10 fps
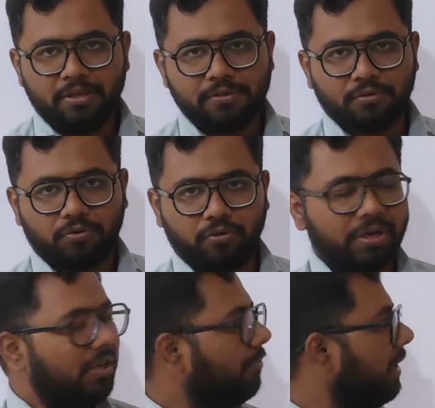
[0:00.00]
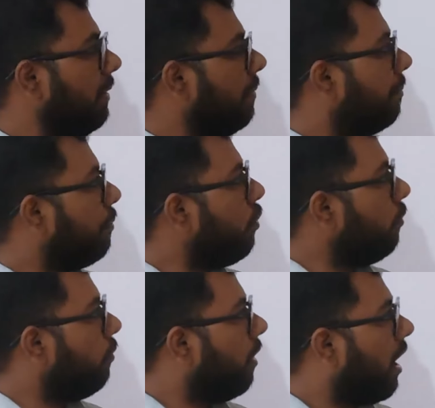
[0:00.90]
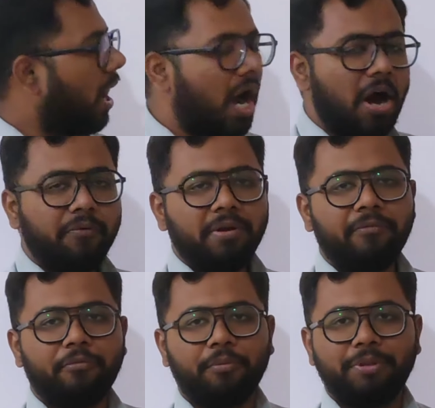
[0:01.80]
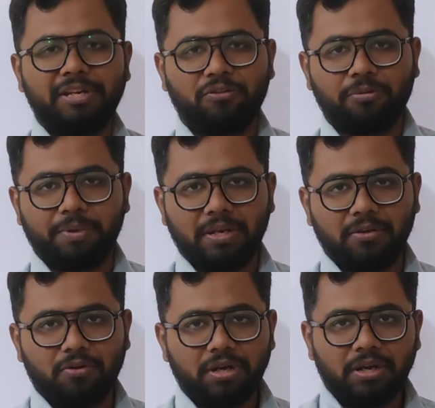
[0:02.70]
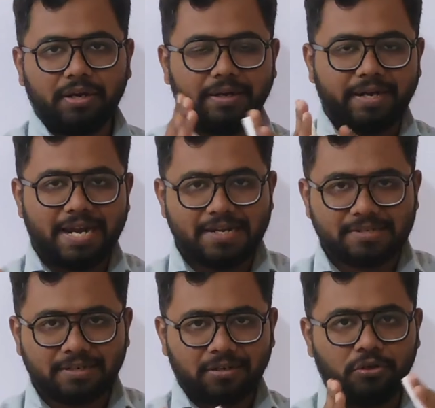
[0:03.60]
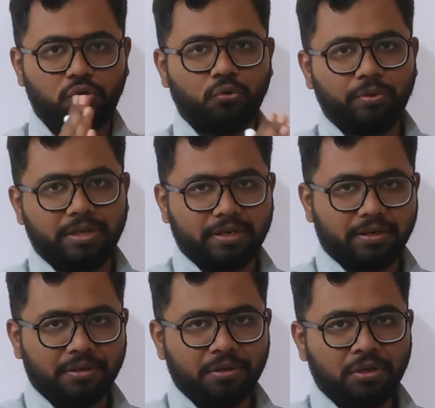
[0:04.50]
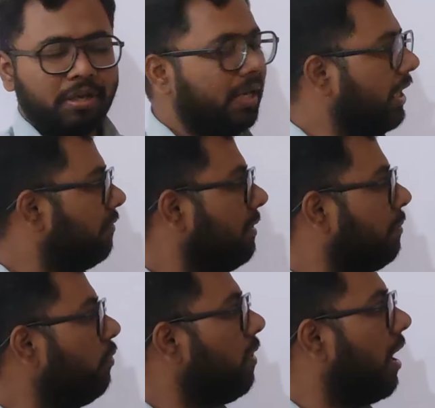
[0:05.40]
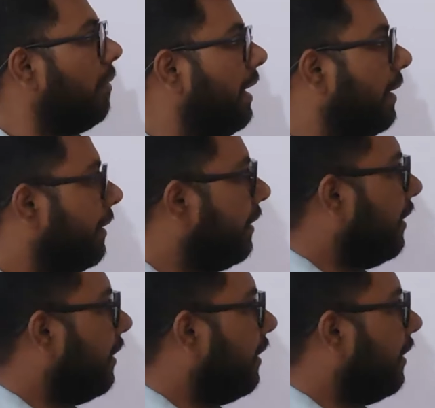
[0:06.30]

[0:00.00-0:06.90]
So it will move away from the normal. Okay, denser to rarer, it will move away.